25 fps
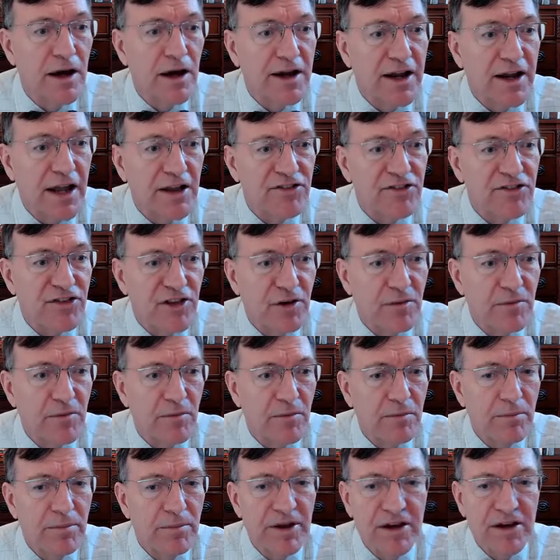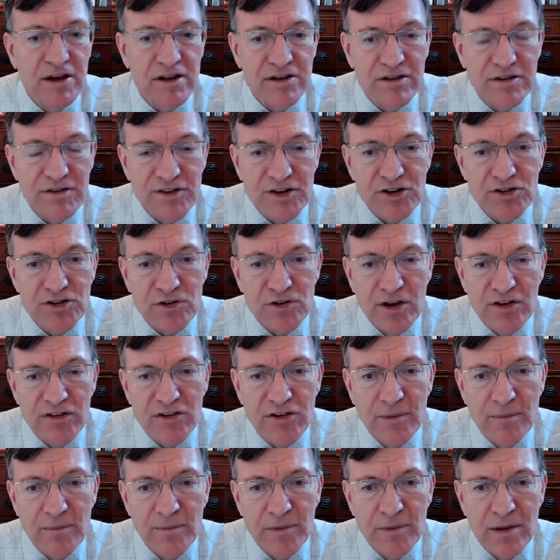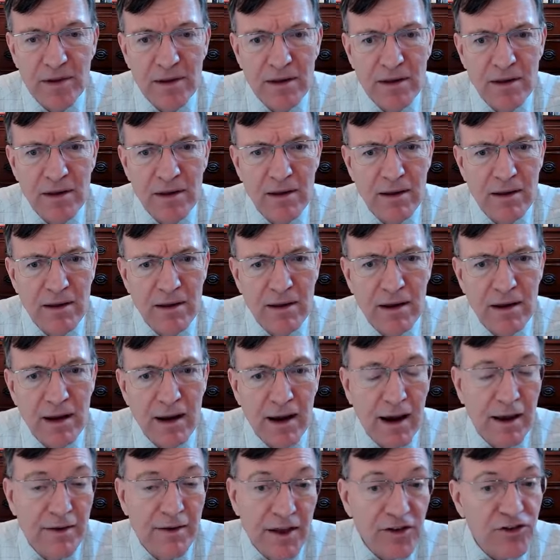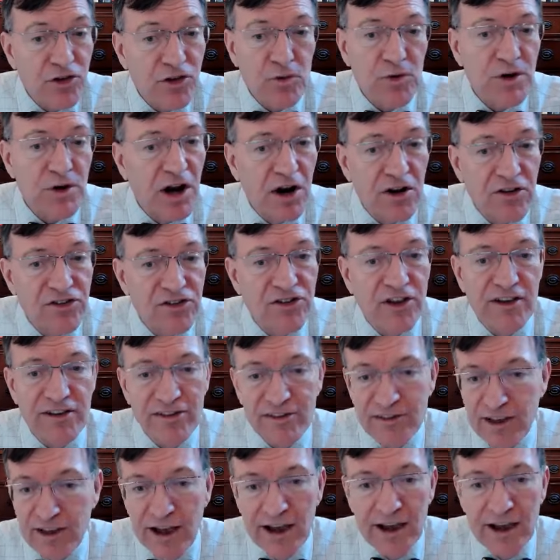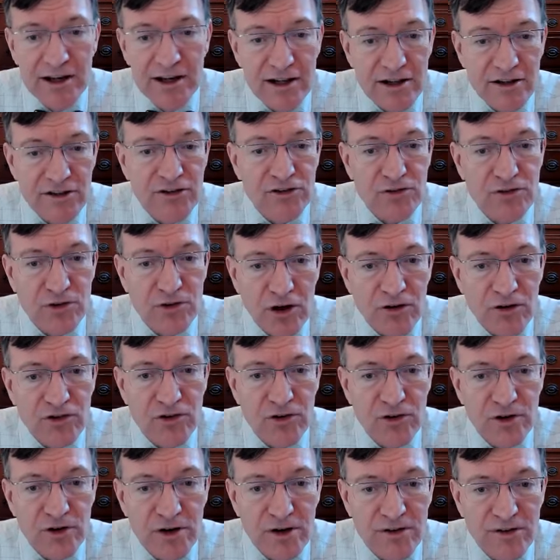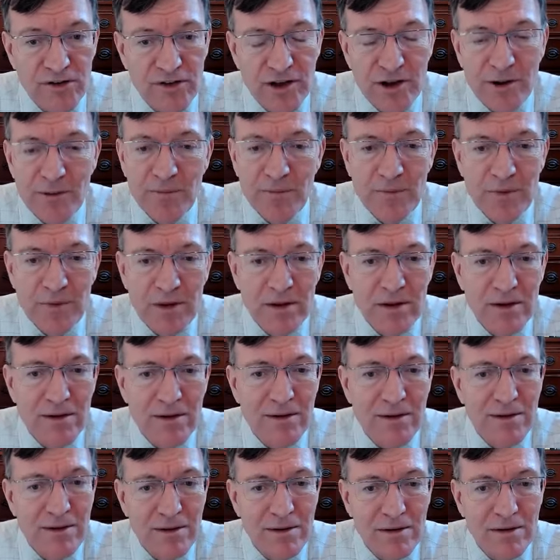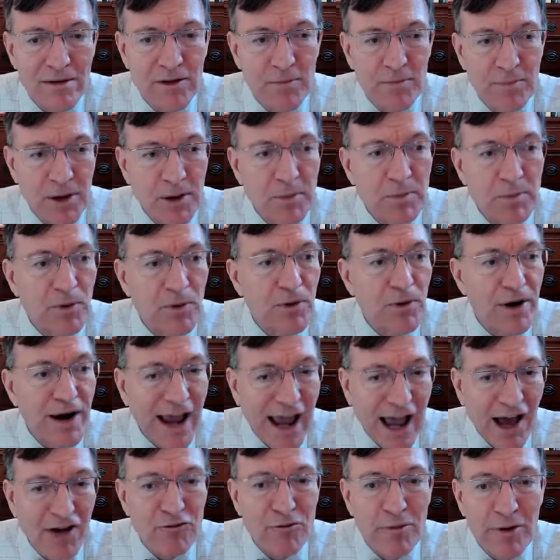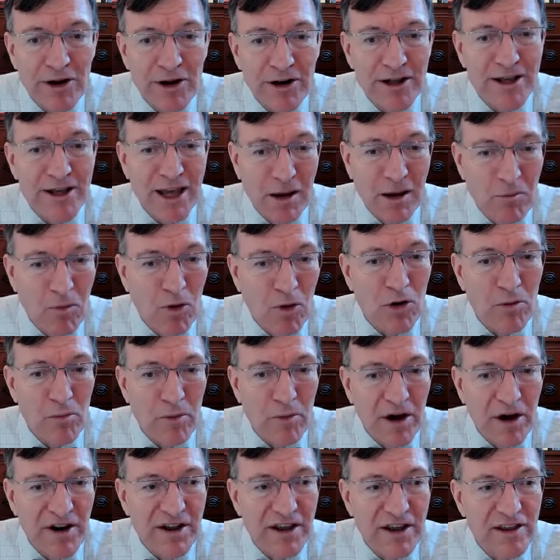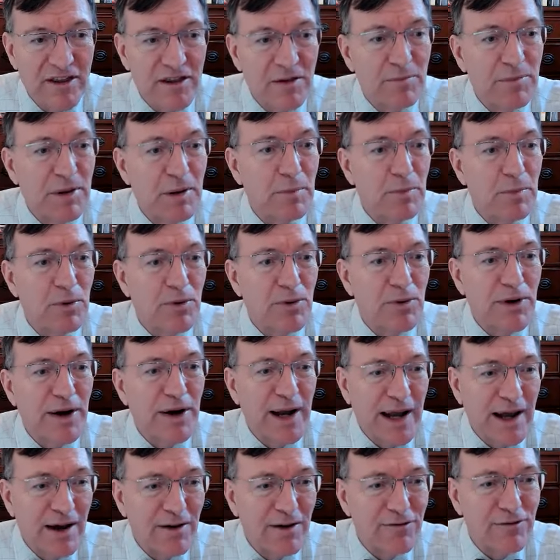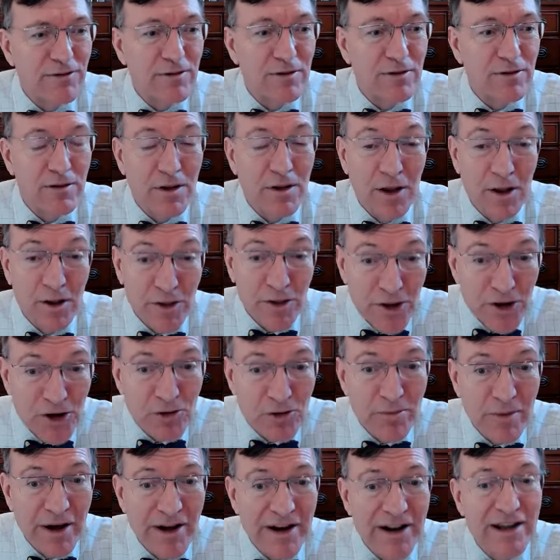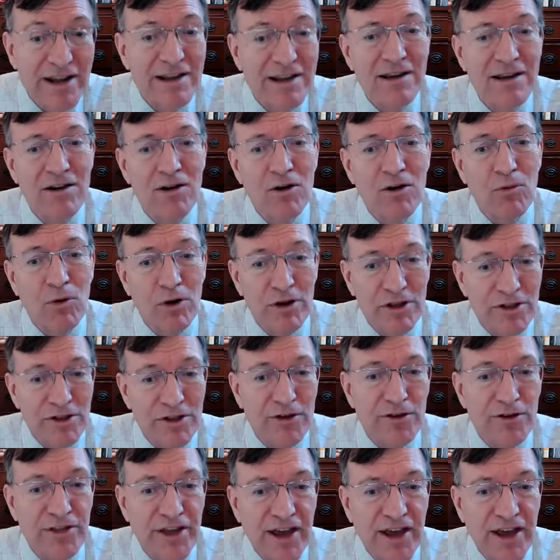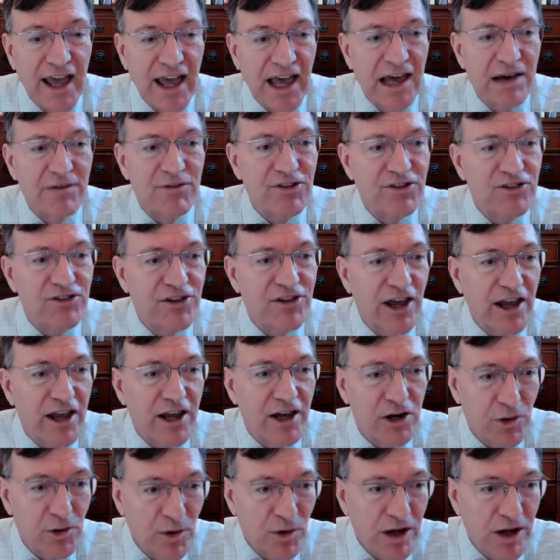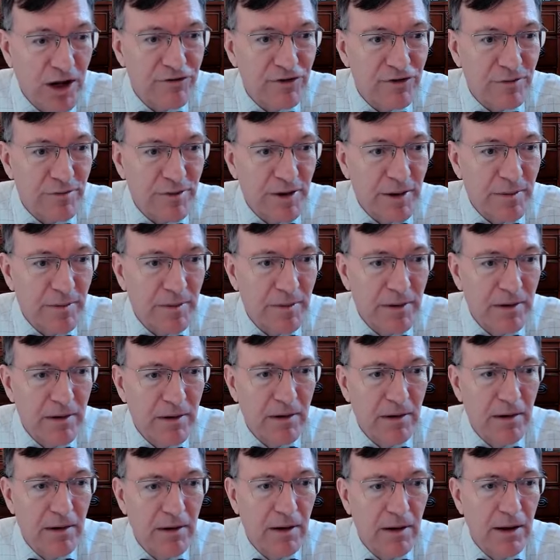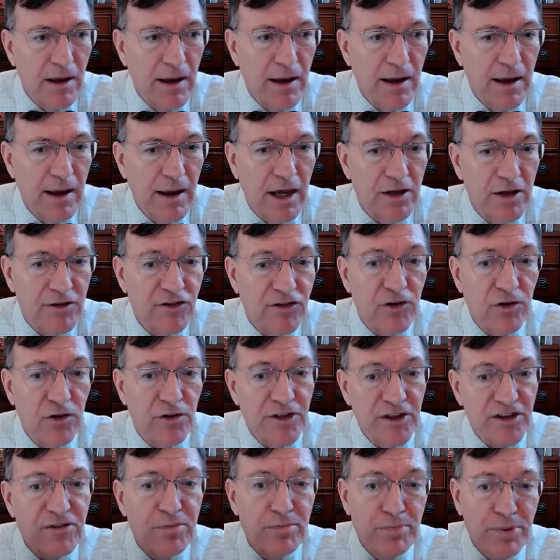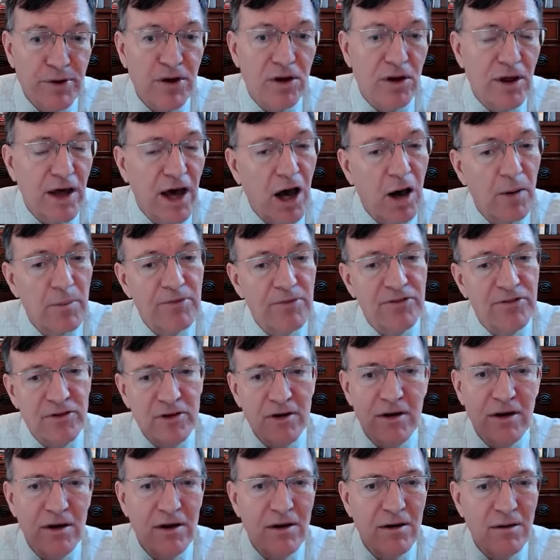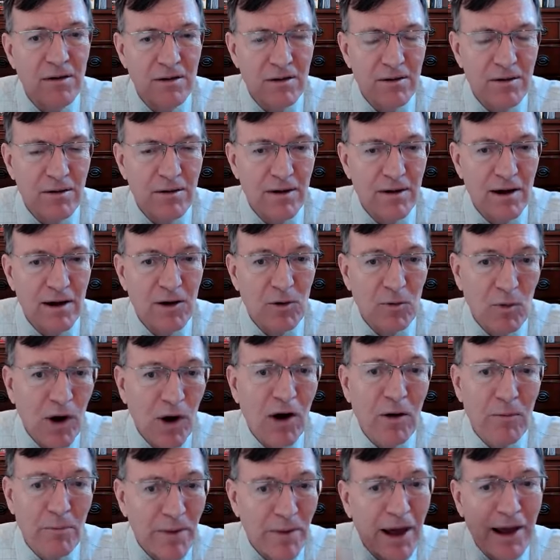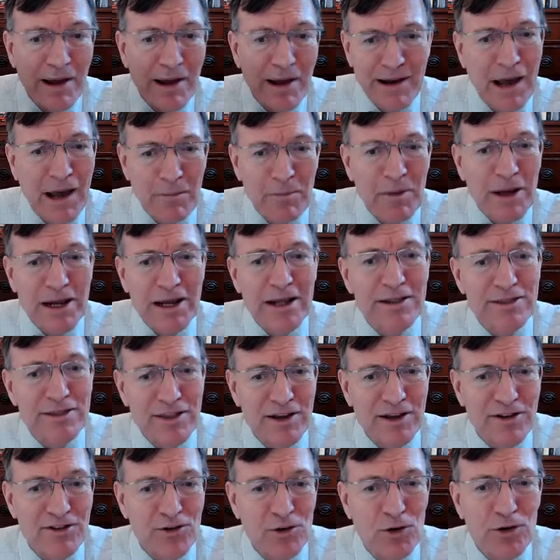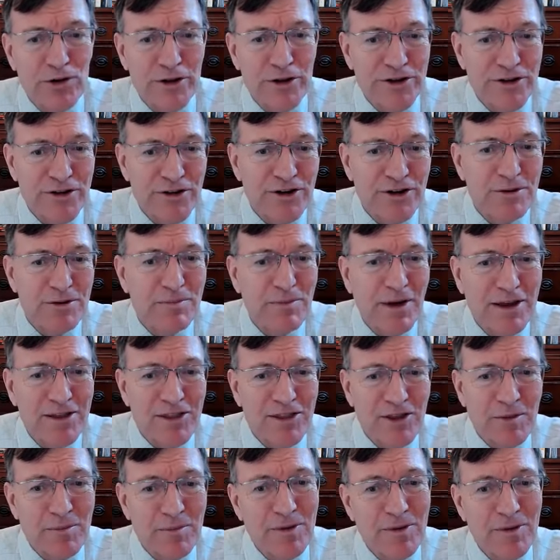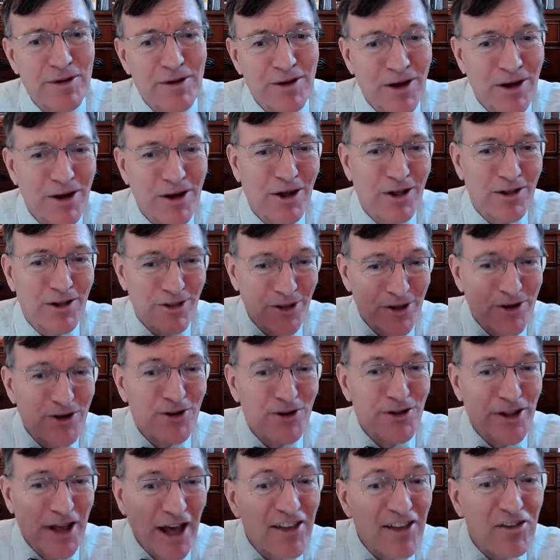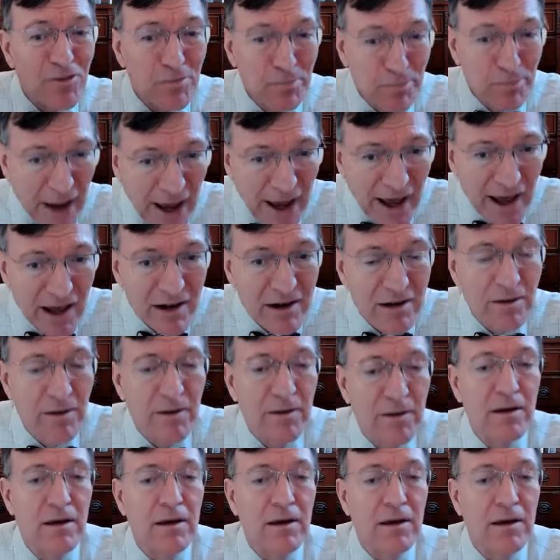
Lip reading: against them because of interest. And that's the way our society is structured, is that the people who have money get more money, and the people who have a little money, what little have is taken away from them. And so this bill helps, while not making things wholly good, make them a little less bad.